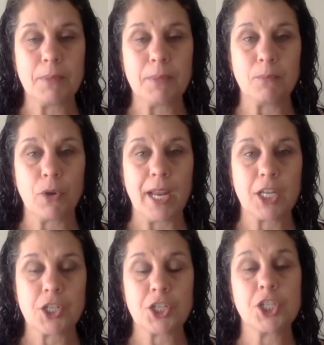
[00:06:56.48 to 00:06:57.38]
be a bit
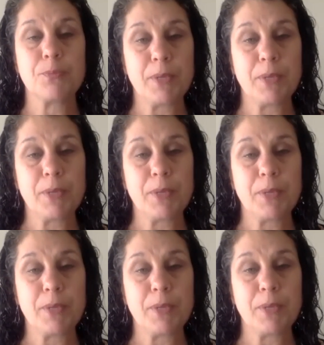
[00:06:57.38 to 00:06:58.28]
more anxious, just
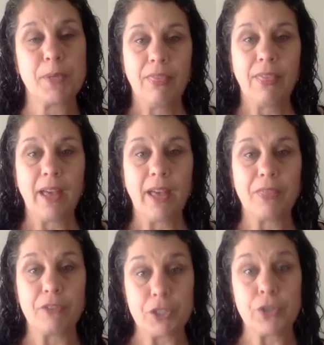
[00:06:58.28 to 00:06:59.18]
be aware
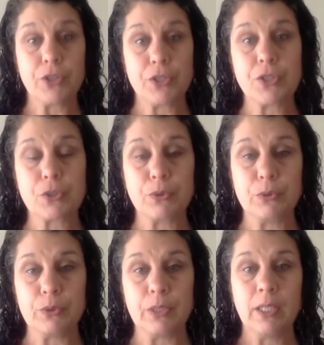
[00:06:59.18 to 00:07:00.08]
that the
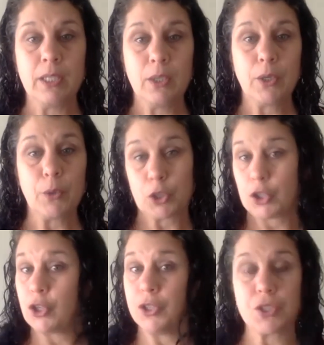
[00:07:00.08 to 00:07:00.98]
return to school
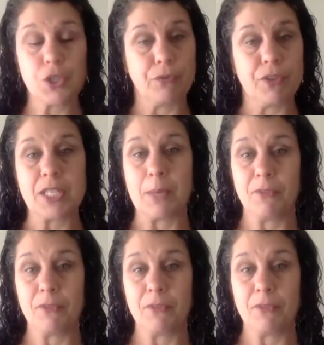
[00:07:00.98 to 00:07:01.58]
could